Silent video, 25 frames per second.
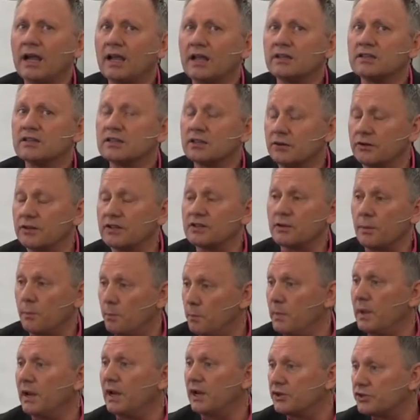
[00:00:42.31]
consider this a
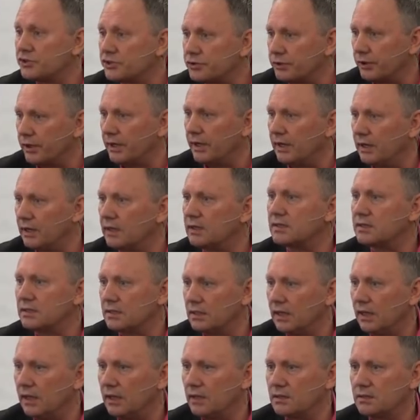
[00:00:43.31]
ministry in a
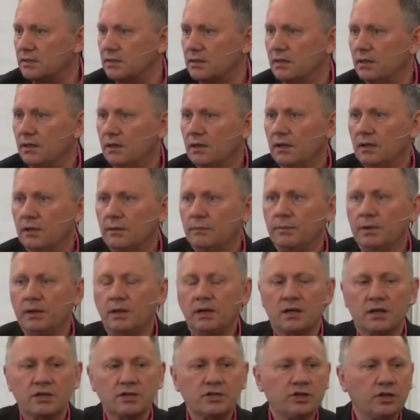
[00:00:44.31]
sense,
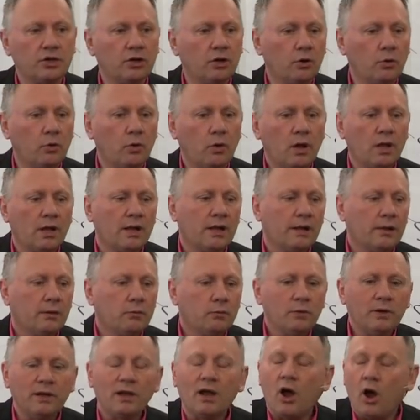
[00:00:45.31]
because, you know,
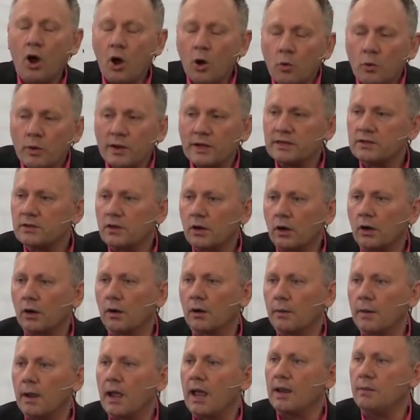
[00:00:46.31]
we always
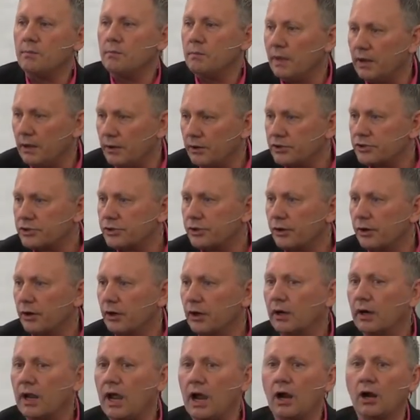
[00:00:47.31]
are
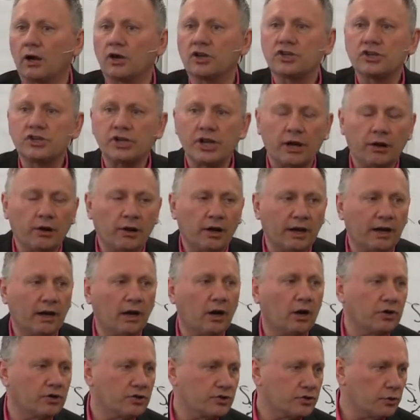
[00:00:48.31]
administering, are sharing
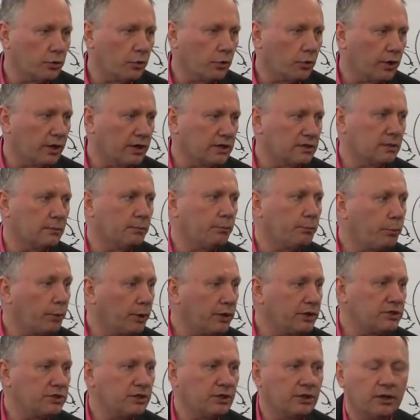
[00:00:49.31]
our stories and
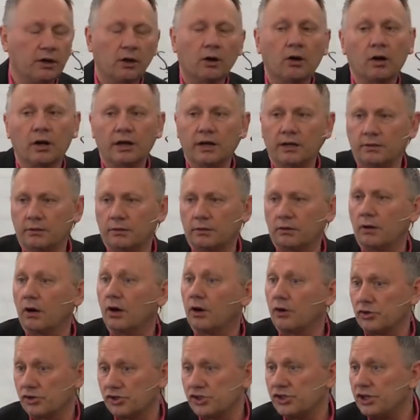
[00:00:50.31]
preaching our either
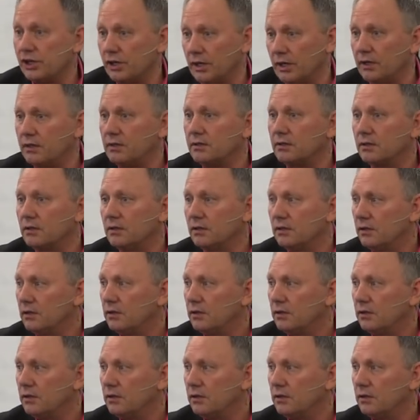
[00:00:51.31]
our shit